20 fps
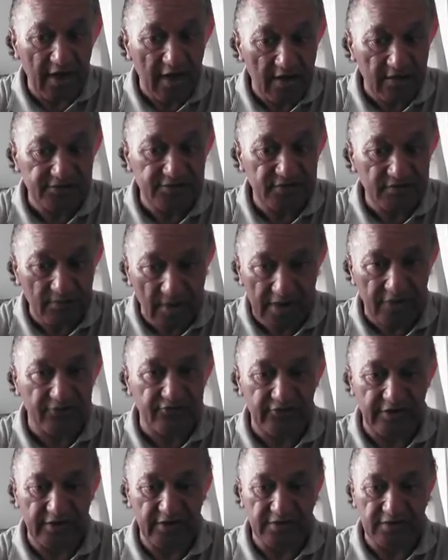else
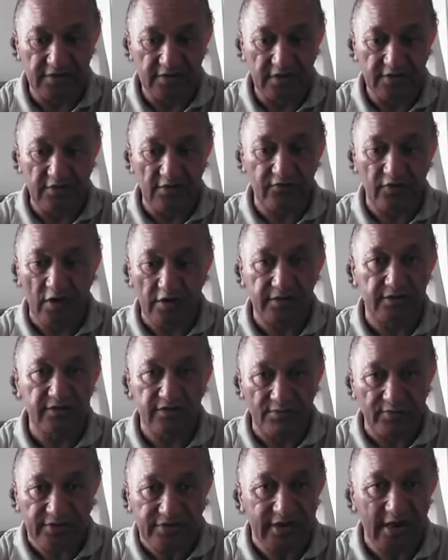militaries you've got to
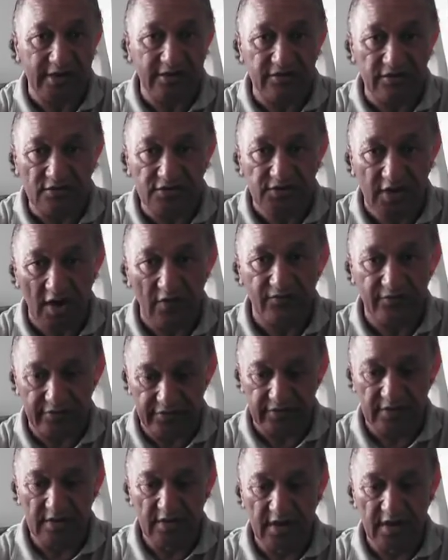protect yourself with.